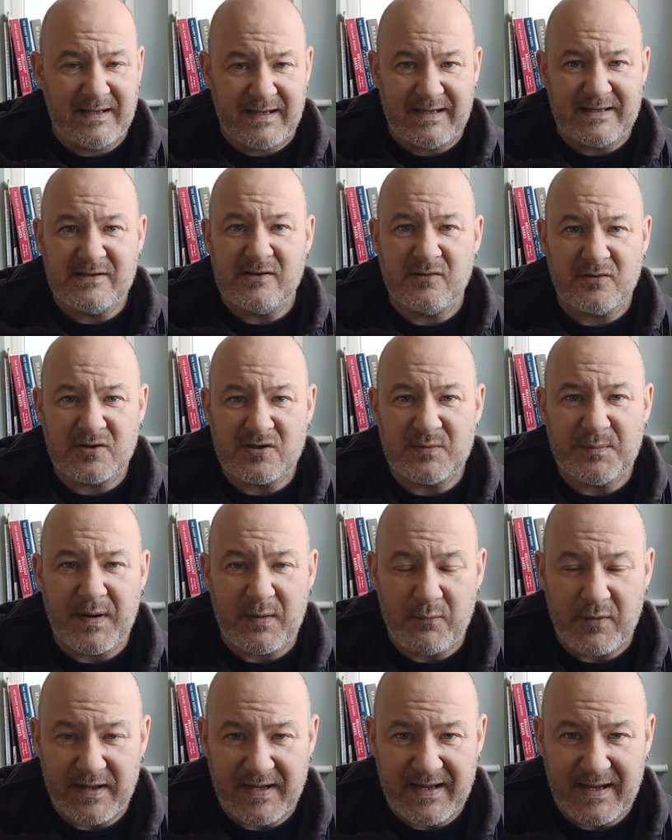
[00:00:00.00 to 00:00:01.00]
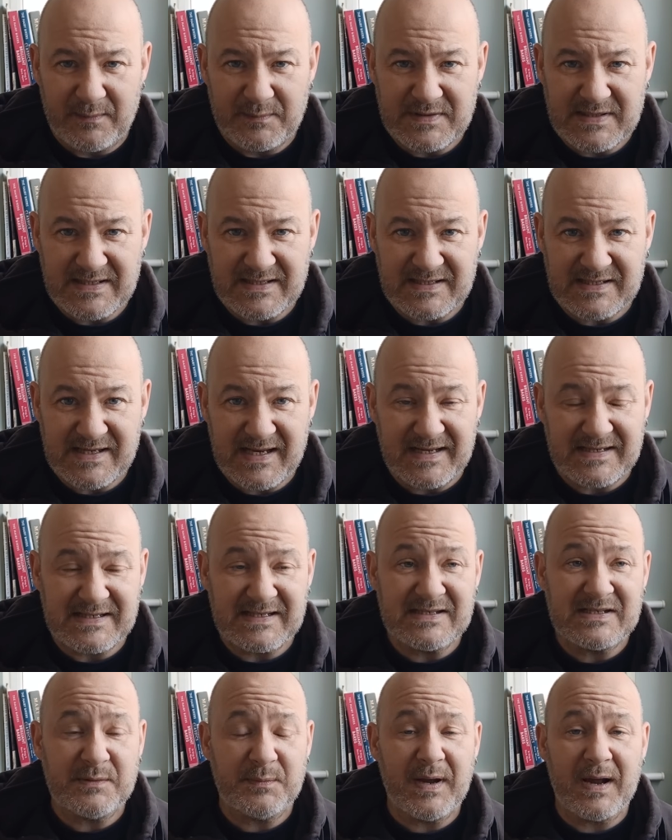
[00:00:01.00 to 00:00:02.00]
It's not just about what a captain says,
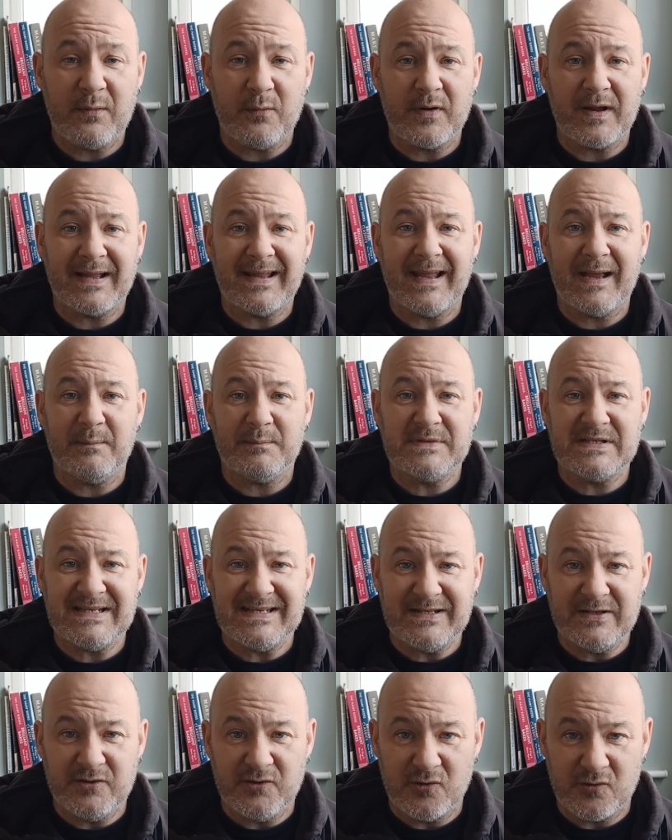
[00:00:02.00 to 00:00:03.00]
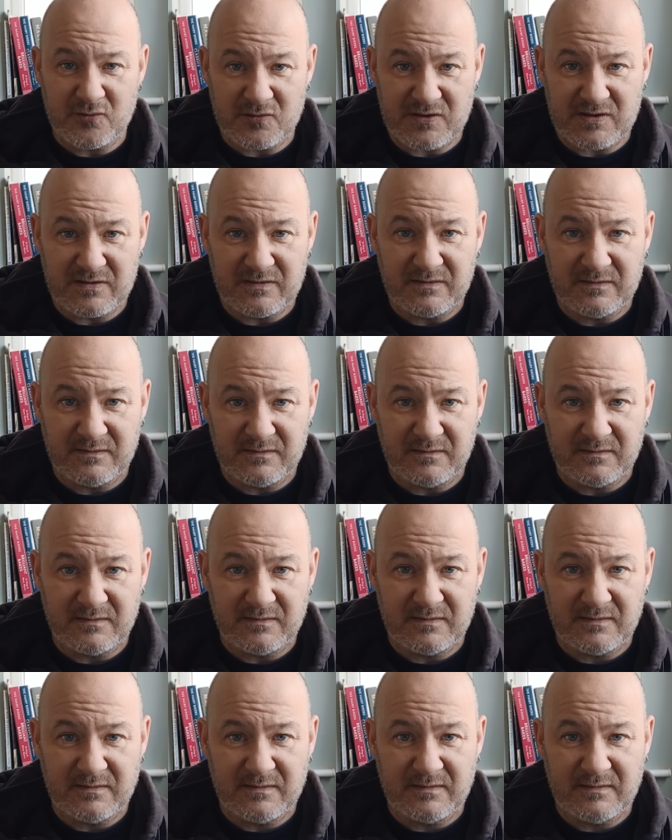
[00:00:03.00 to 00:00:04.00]
it's about what a captain does.
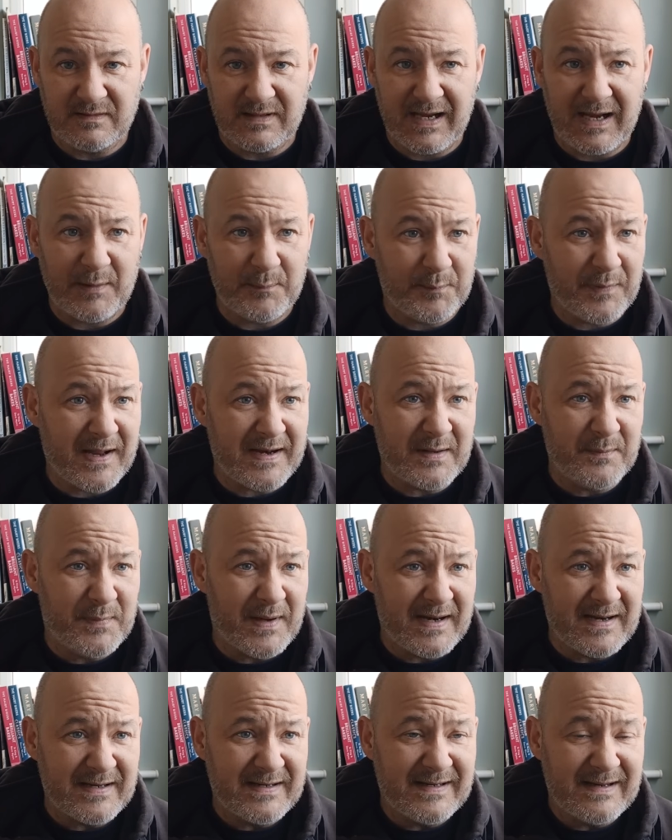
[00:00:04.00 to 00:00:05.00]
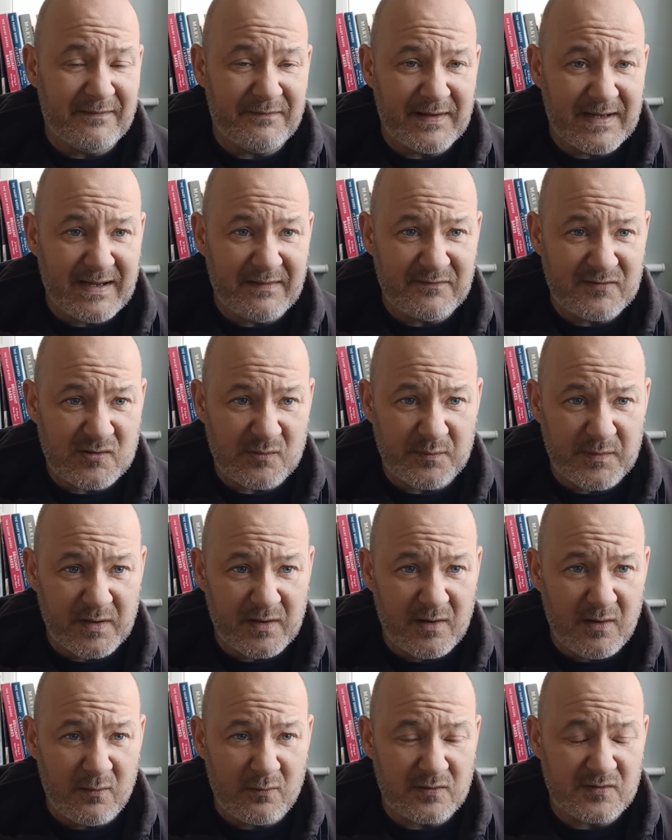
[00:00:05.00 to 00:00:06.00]
And Barry Bannan never gives up the
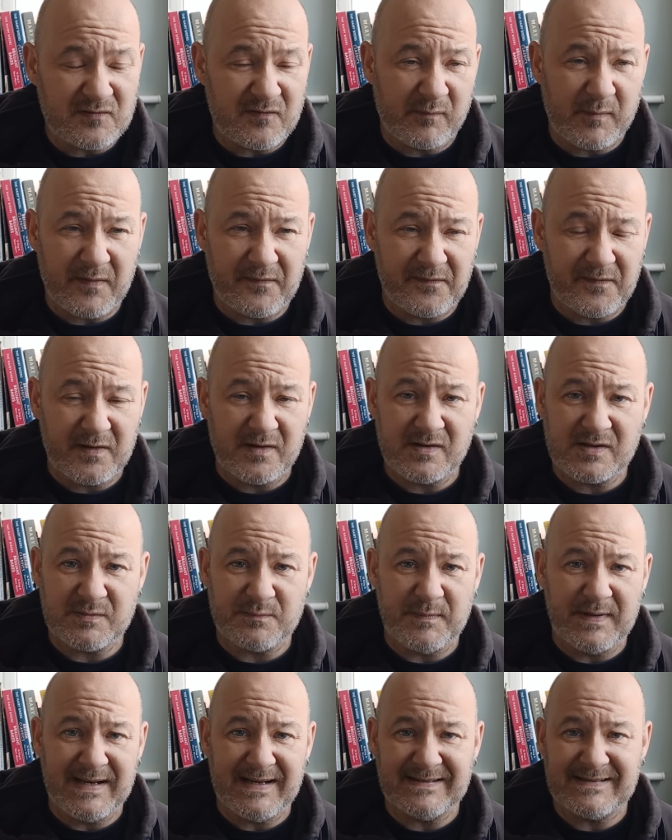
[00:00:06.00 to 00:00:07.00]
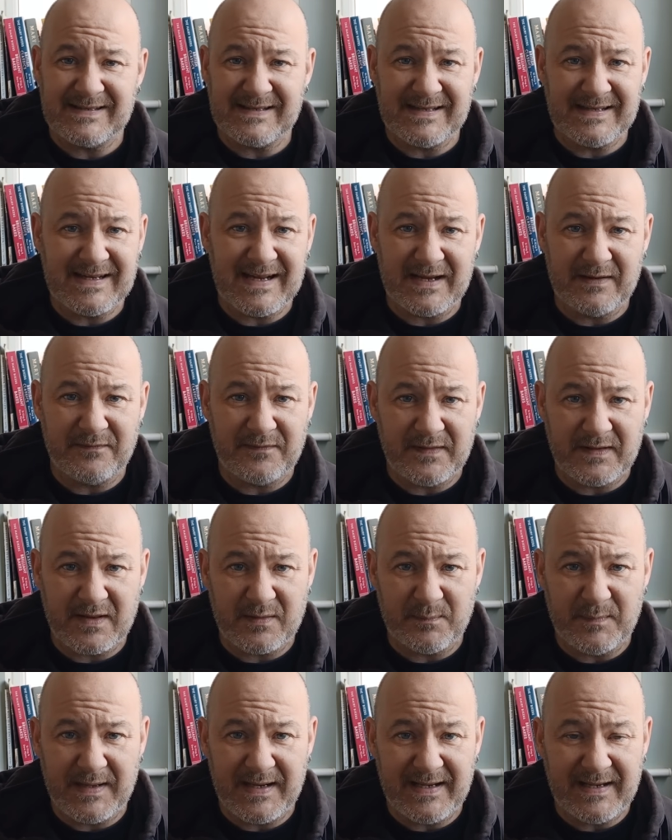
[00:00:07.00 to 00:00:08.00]
ghost from the first minute to the
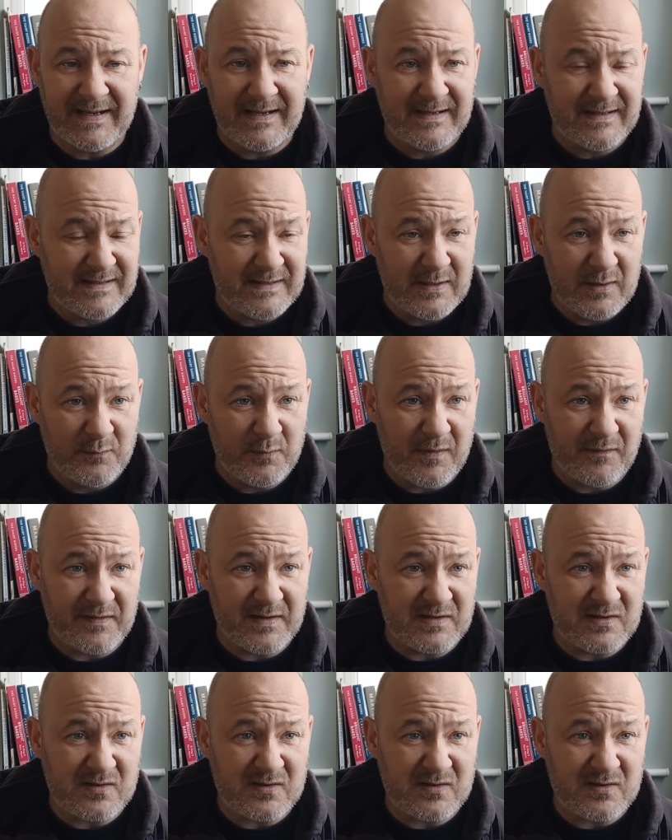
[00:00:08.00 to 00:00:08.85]
95th minute, whether